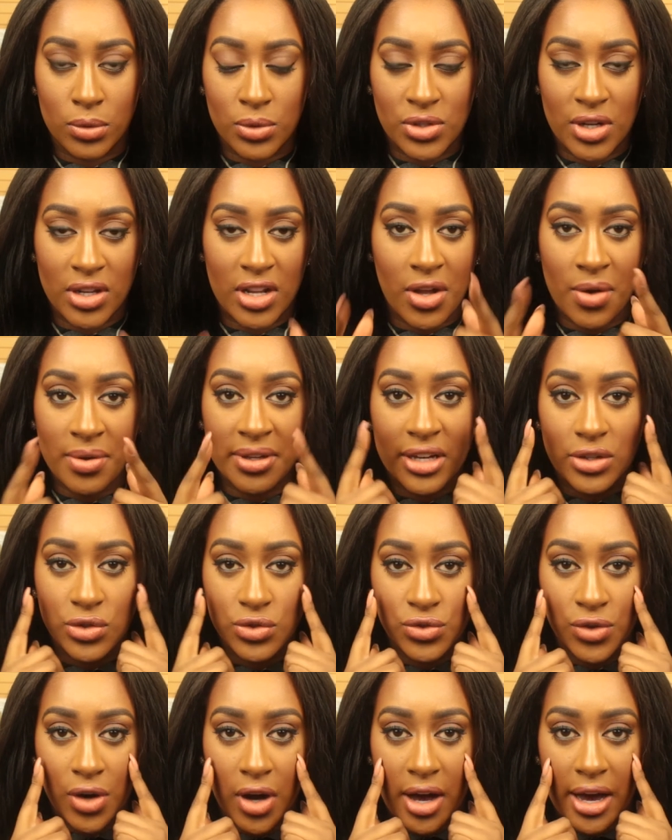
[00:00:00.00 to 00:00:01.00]
so they don't get
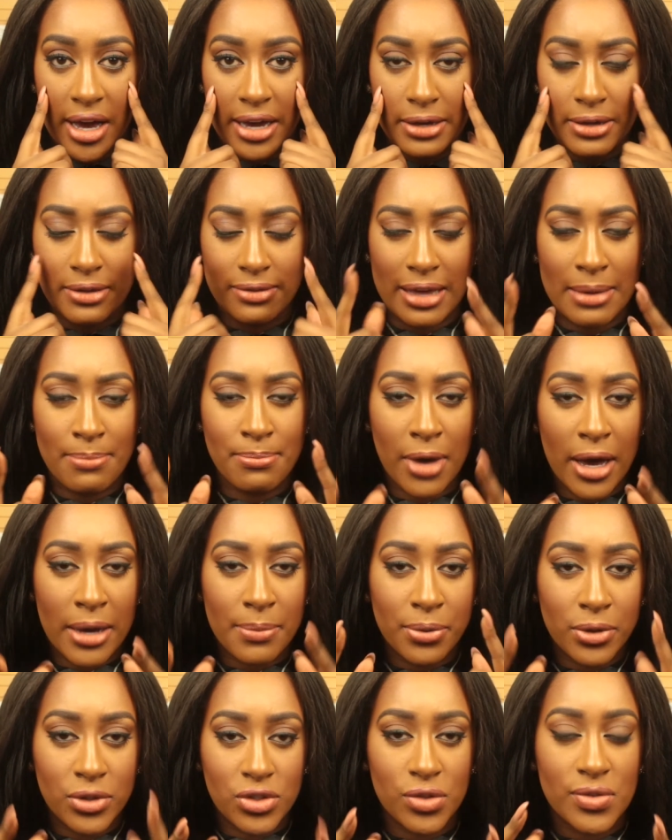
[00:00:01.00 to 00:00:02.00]
dry. They might
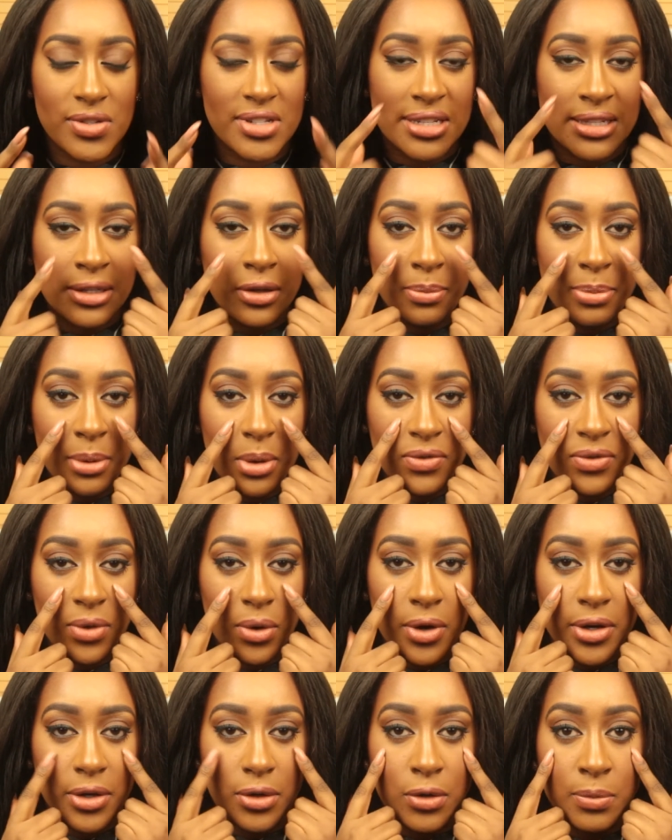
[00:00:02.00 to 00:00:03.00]
produce a little bit of
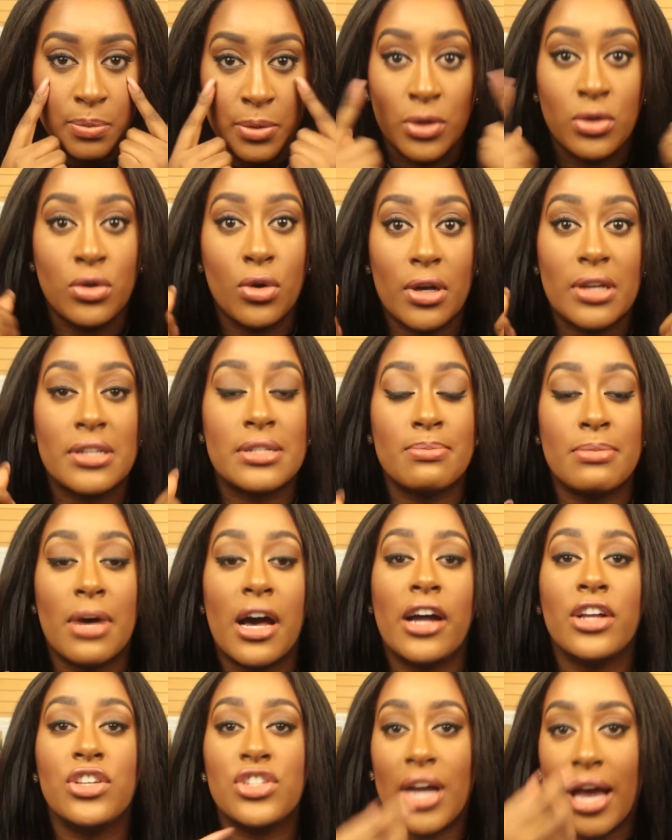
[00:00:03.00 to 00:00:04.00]
oil, but not as
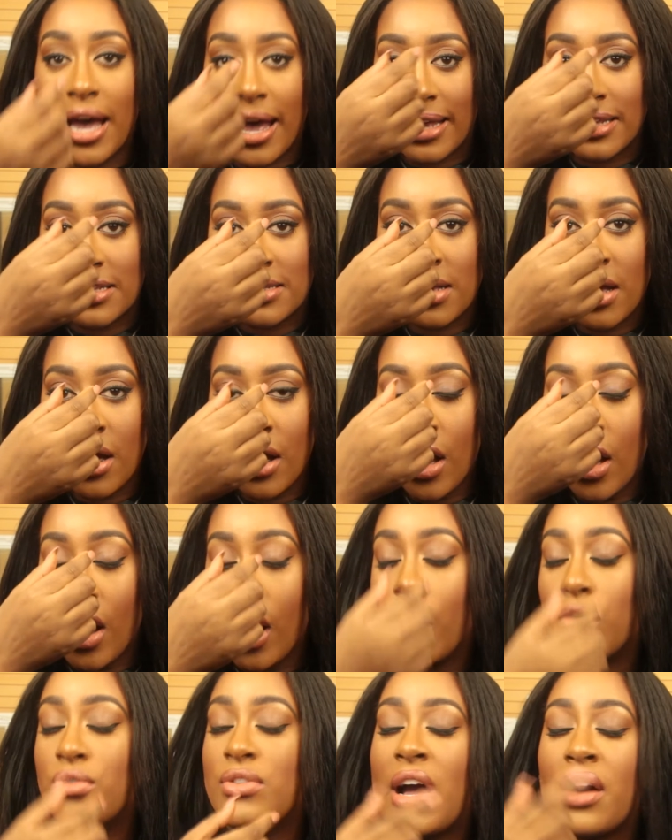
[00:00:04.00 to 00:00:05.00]
much as
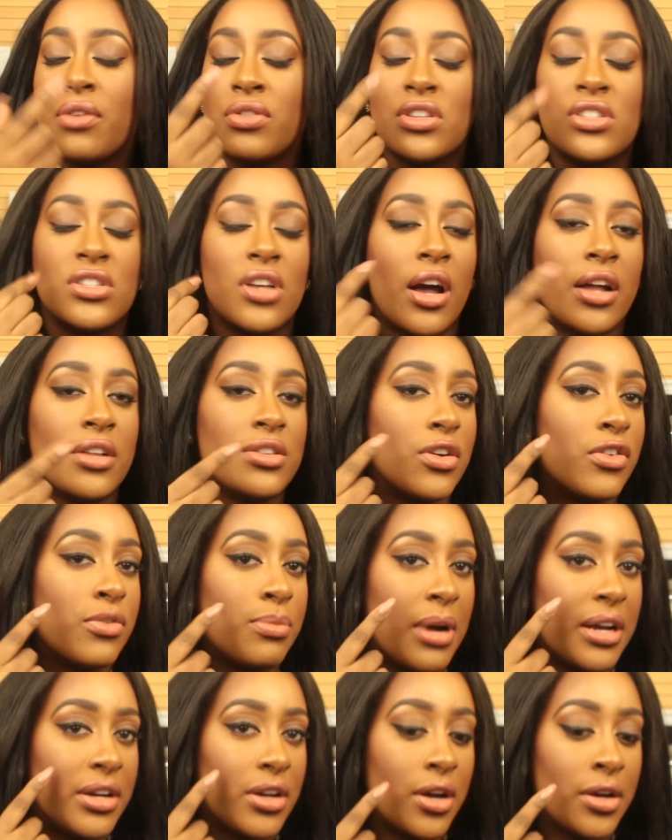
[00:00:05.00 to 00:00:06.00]
around the sides of
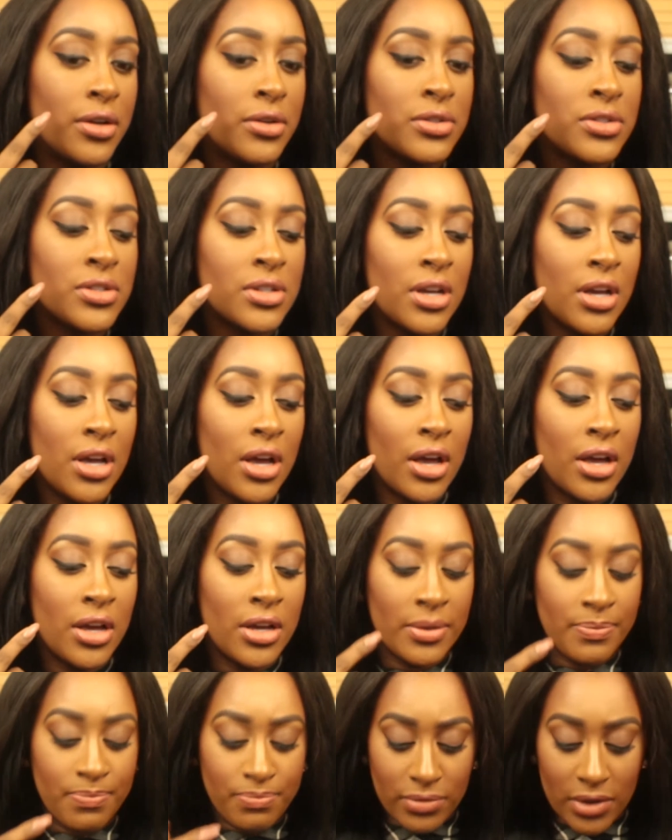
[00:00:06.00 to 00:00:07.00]
my nose.
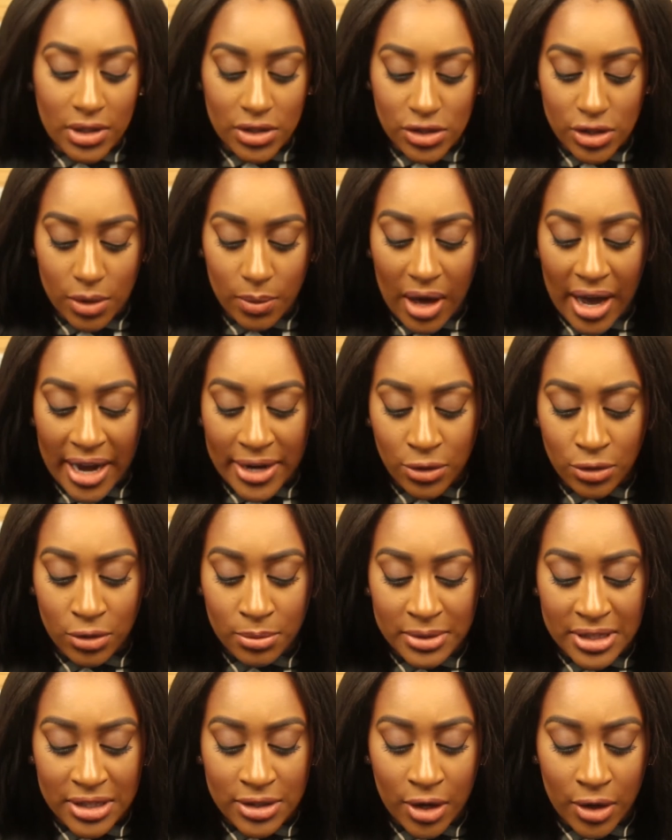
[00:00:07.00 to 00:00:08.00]
So I
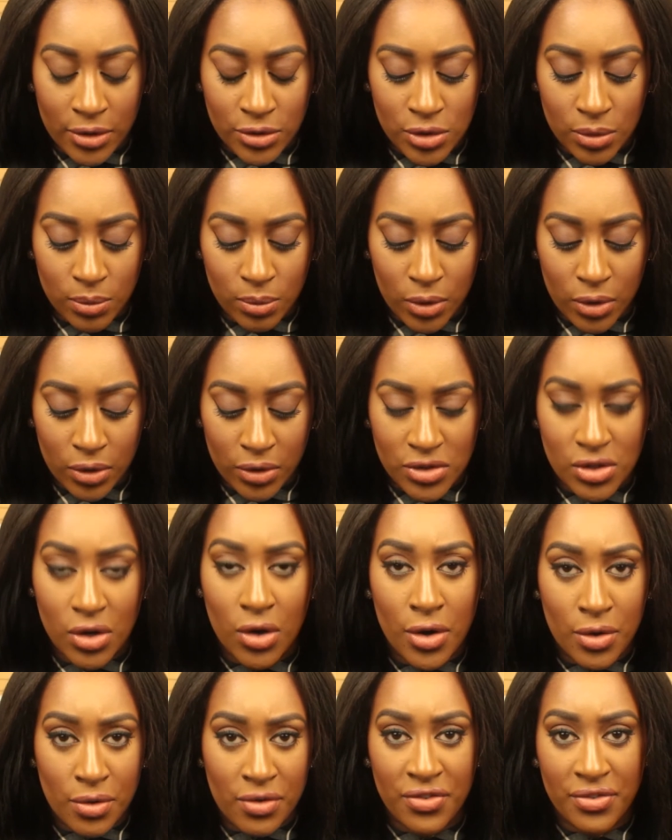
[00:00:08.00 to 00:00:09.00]
normally go towards
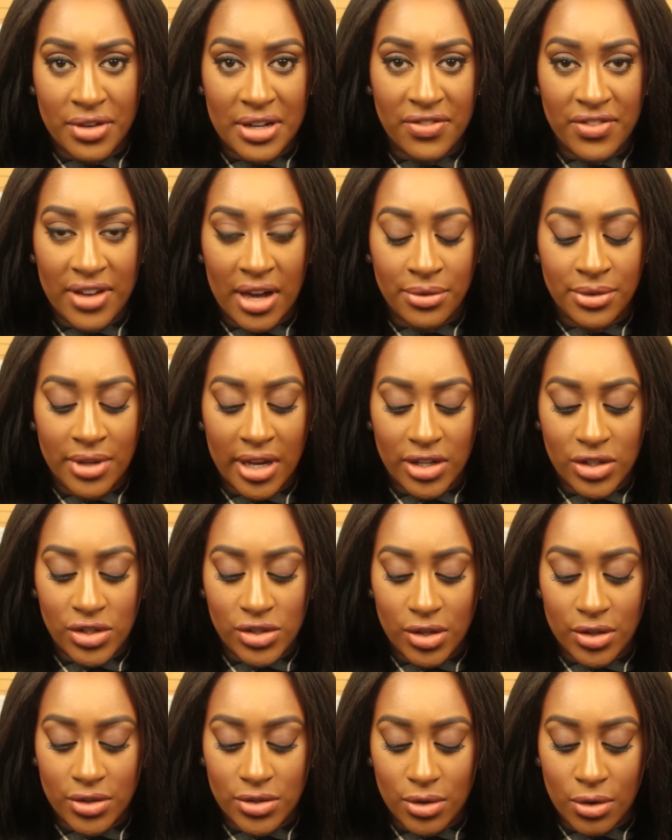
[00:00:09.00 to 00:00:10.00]
oil-free
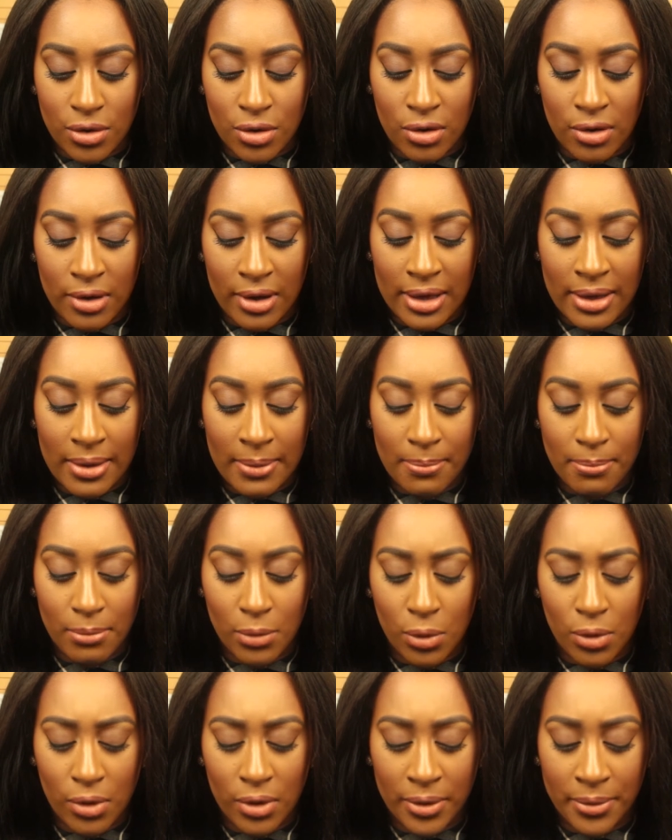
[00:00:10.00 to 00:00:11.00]
foundations or
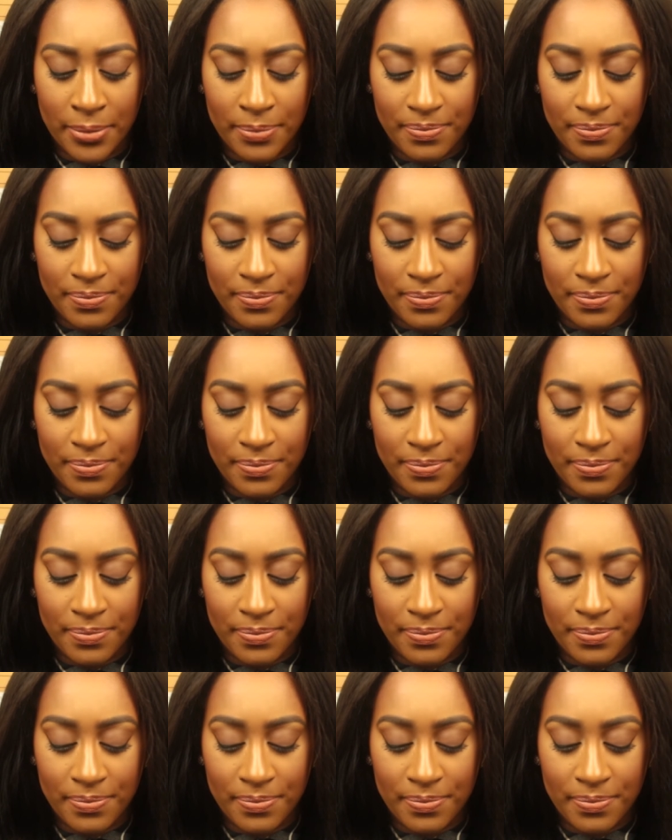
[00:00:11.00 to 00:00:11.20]
more...